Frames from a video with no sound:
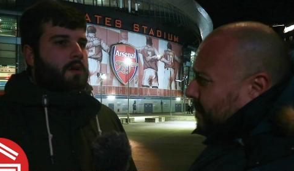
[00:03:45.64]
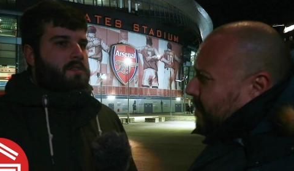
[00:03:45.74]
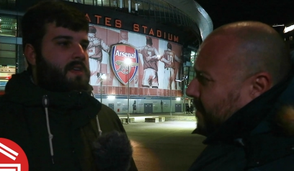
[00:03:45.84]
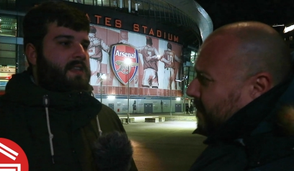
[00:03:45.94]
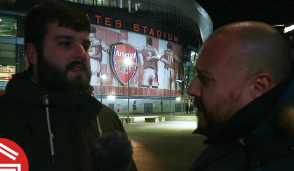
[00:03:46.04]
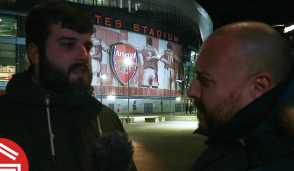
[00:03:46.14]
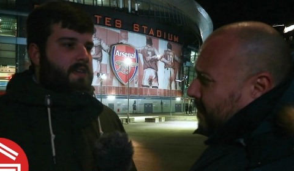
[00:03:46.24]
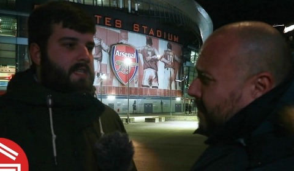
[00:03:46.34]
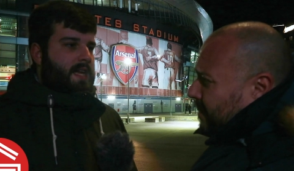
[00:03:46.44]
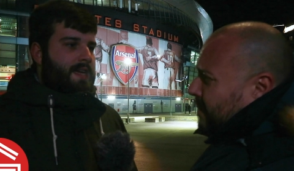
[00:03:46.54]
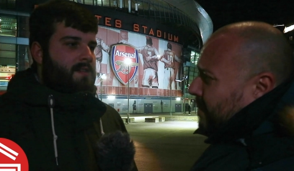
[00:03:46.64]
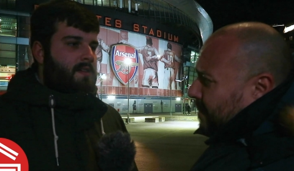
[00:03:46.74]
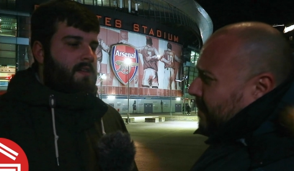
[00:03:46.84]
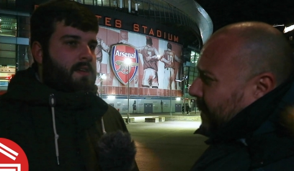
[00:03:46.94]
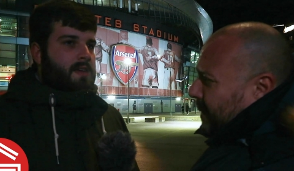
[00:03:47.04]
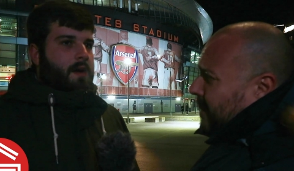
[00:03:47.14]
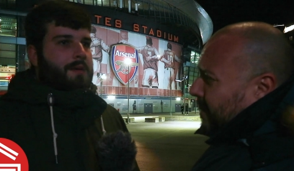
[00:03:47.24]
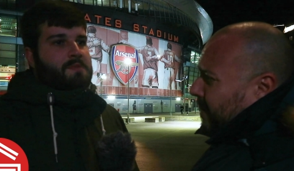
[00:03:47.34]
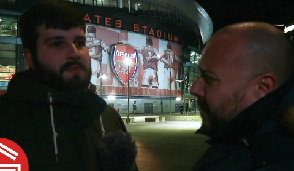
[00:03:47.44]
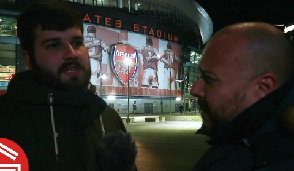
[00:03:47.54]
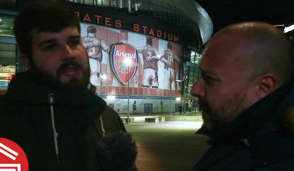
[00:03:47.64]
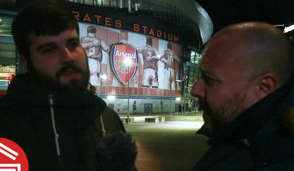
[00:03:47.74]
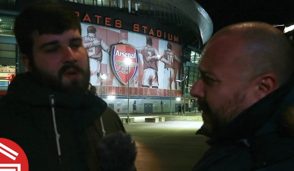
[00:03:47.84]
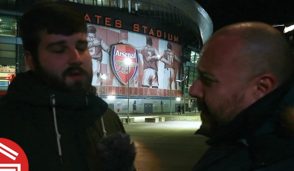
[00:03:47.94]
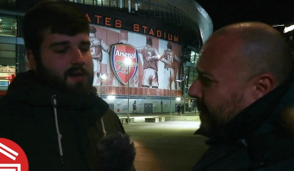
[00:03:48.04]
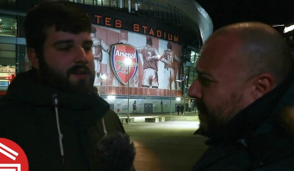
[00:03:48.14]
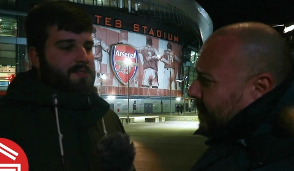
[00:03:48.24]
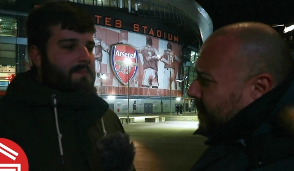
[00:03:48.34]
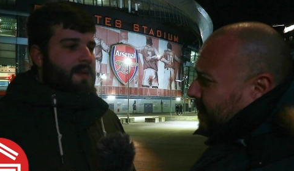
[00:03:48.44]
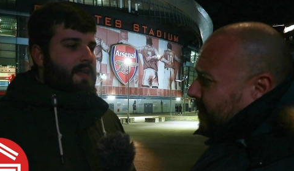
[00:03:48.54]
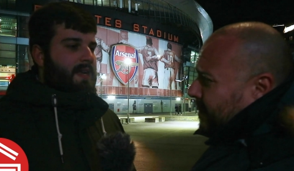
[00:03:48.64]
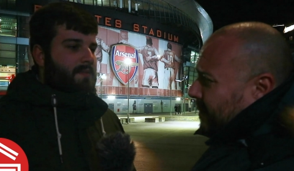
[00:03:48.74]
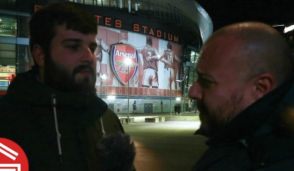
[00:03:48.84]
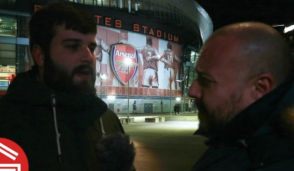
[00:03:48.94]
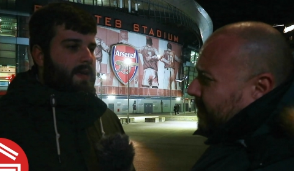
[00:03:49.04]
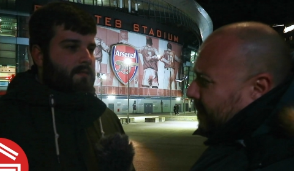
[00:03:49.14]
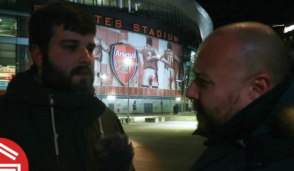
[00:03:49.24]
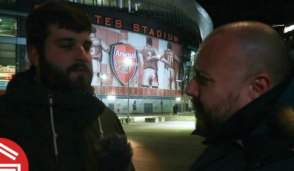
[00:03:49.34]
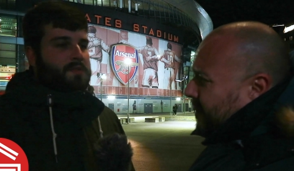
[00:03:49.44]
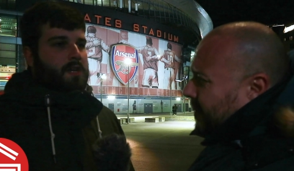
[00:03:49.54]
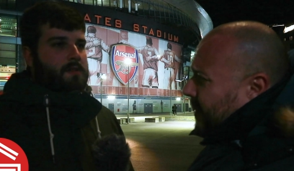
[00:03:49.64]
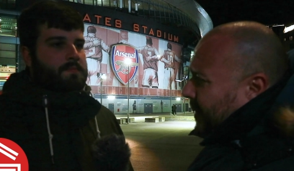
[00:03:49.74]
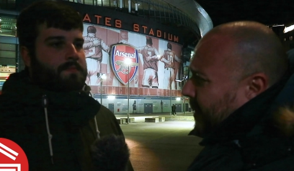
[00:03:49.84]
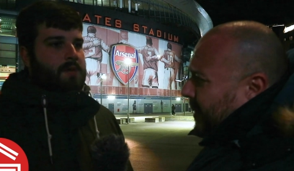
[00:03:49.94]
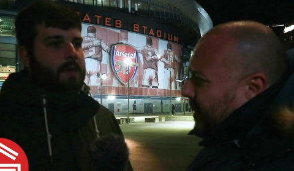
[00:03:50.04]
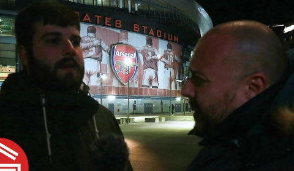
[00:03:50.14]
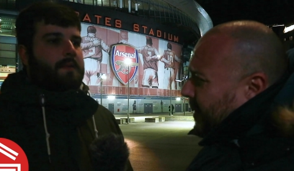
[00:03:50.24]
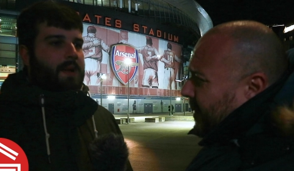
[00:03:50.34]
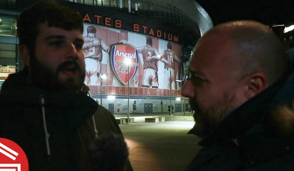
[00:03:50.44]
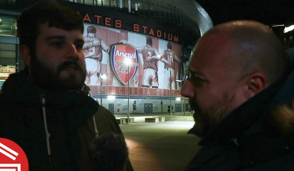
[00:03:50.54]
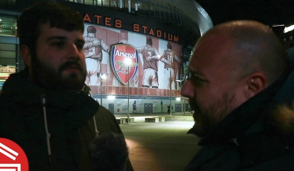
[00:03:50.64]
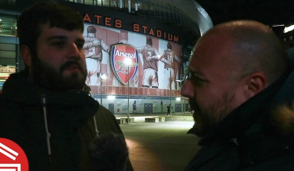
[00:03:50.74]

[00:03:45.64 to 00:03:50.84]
Speaker 1: and Martinelli did that today. I mean, we sent the podcast on Monday, didn't we? Who was going to come in in place